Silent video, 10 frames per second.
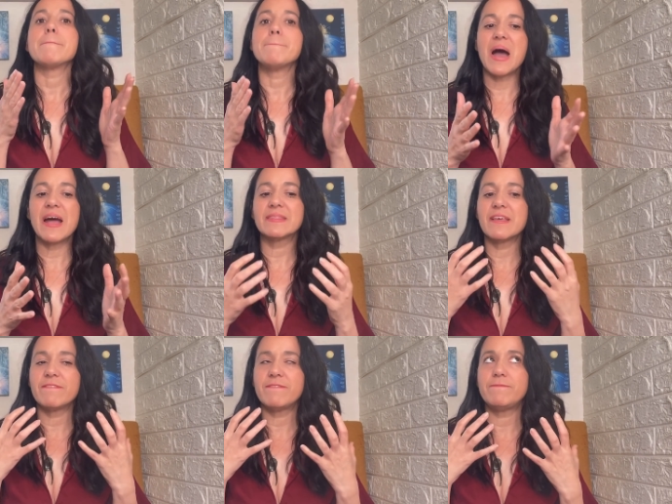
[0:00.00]
But
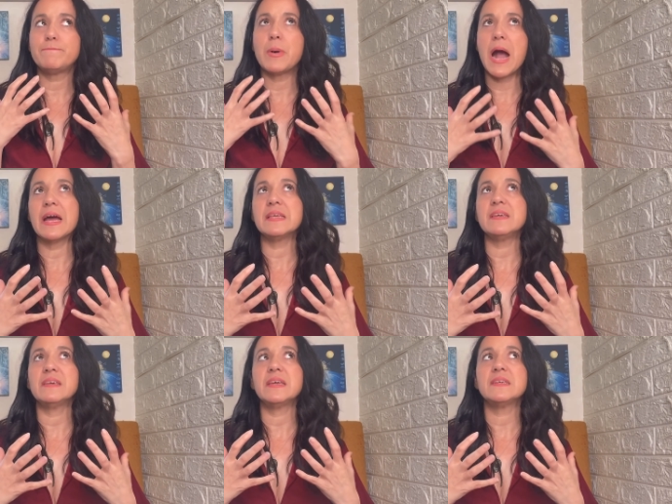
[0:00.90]
the
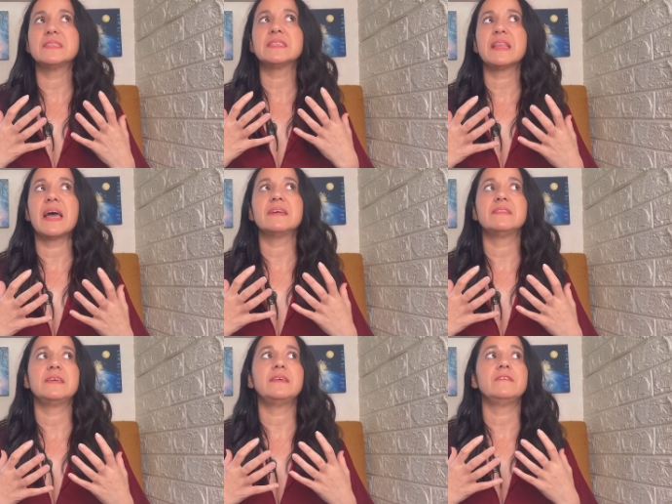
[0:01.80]
body, it's
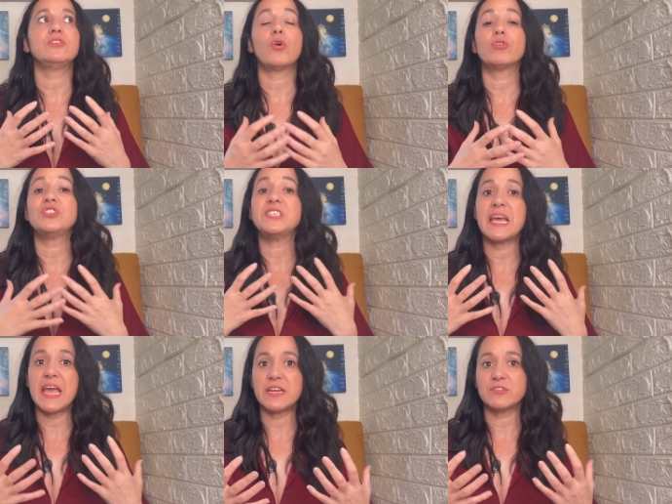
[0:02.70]
like the
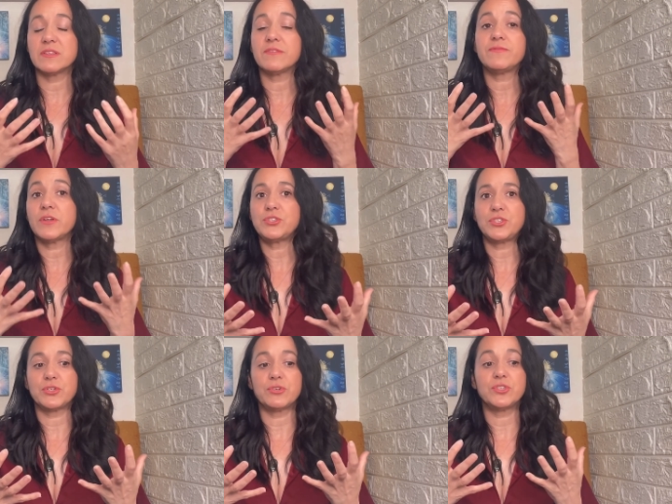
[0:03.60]
container, the
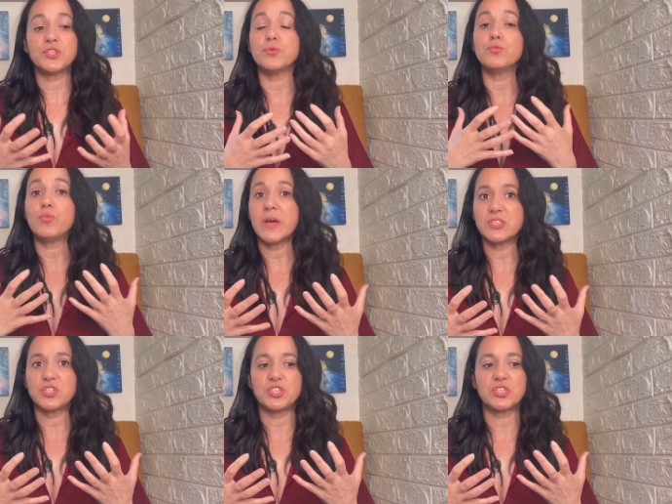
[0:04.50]
filter to
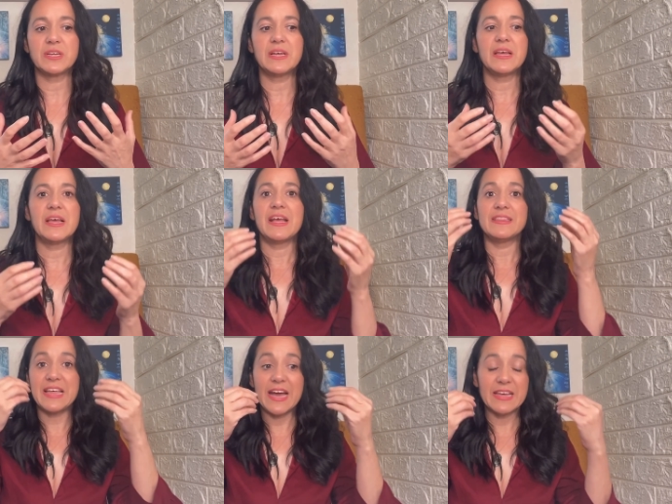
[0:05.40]
which
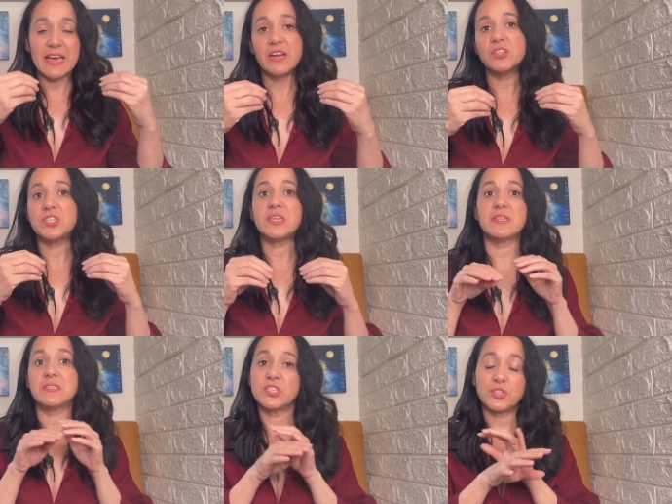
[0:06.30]
that energy it
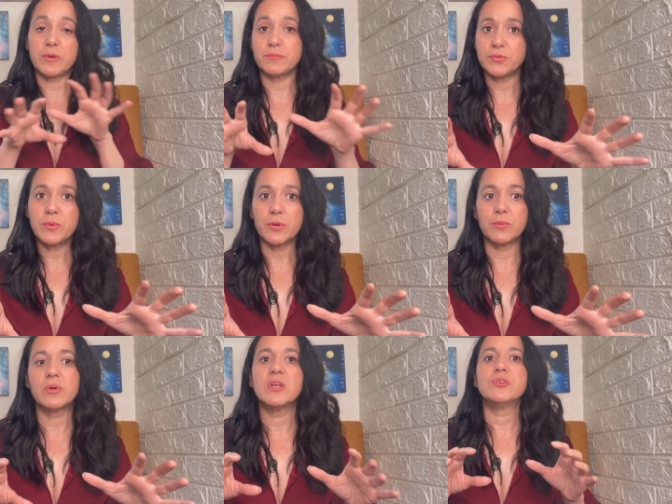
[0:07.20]
is streamed
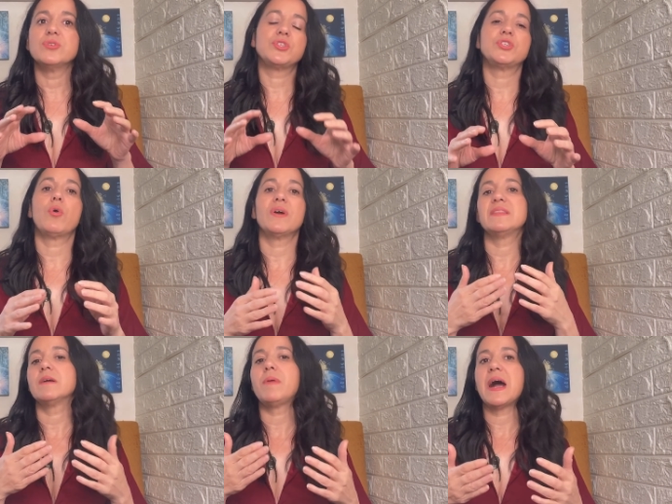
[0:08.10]
through. So
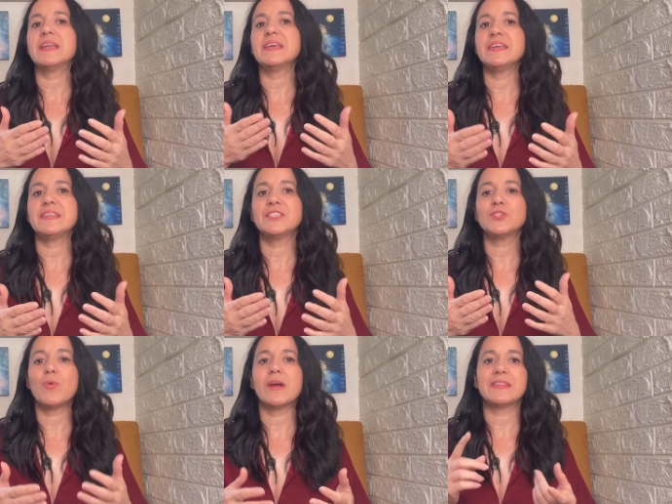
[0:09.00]
in the body, it is
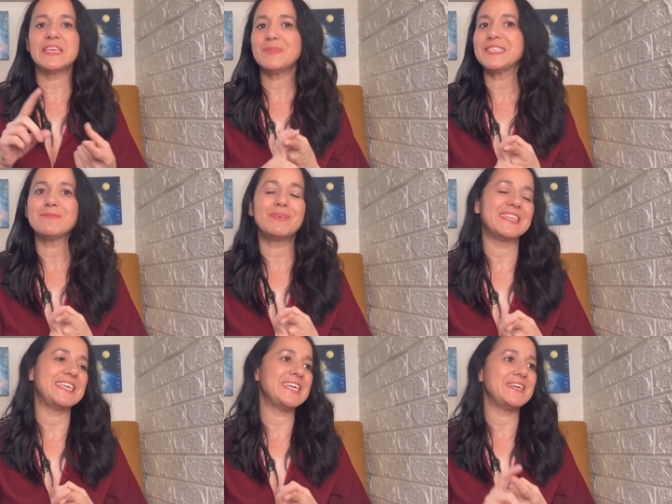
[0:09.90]
where limiting
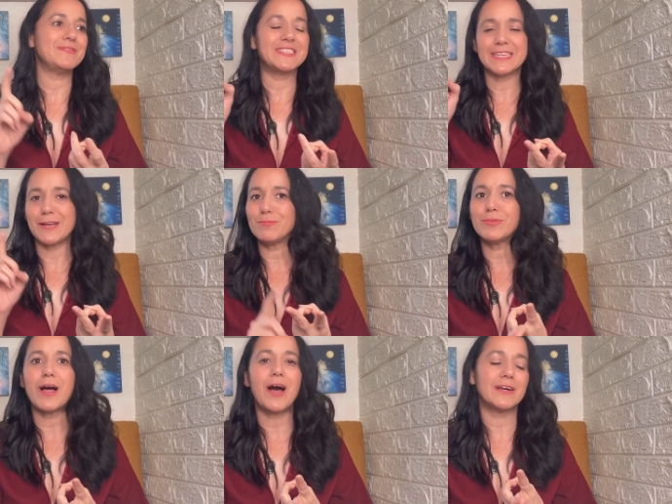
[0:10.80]
beliefs and
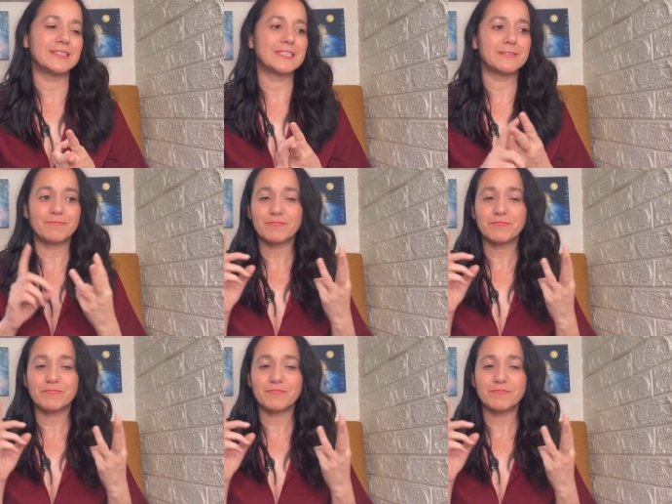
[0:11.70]
blocks